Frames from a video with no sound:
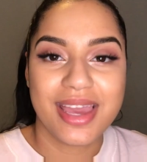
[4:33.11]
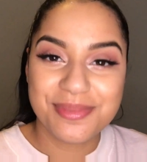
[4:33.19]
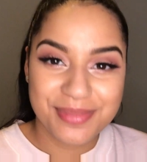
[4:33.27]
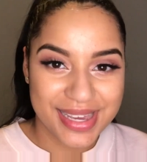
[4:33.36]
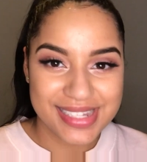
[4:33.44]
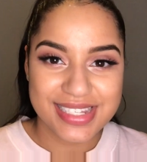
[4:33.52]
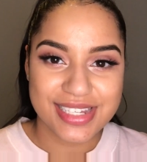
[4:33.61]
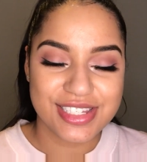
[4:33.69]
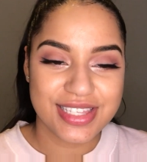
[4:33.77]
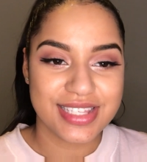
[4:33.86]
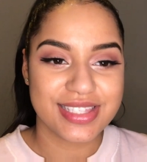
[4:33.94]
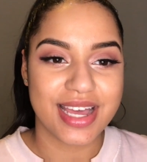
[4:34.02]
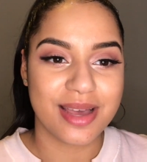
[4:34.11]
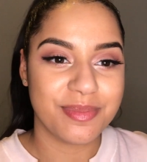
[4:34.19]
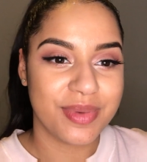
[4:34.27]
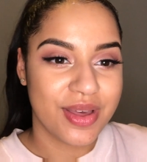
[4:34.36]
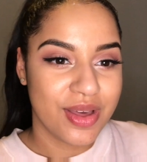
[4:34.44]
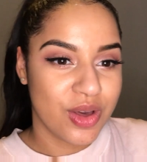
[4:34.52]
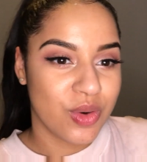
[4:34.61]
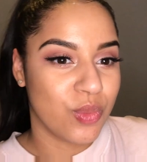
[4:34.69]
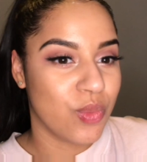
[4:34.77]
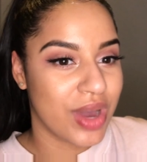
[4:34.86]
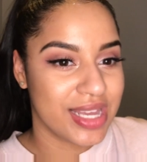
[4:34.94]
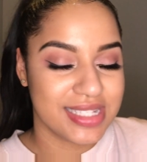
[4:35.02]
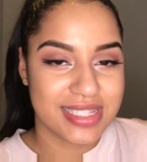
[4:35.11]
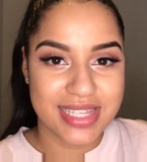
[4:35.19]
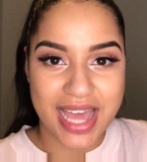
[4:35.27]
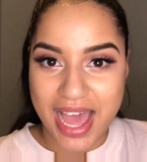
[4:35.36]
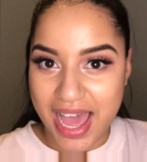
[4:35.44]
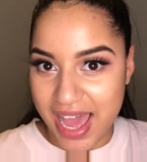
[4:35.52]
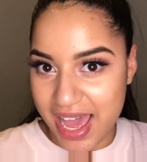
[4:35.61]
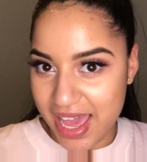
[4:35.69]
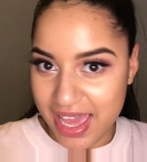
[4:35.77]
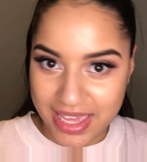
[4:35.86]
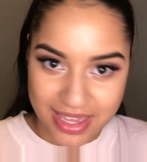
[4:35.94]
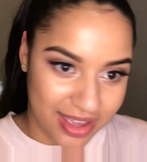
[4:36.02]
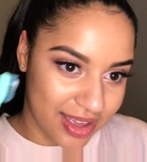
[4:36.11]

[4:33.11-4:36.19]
might touch this up once I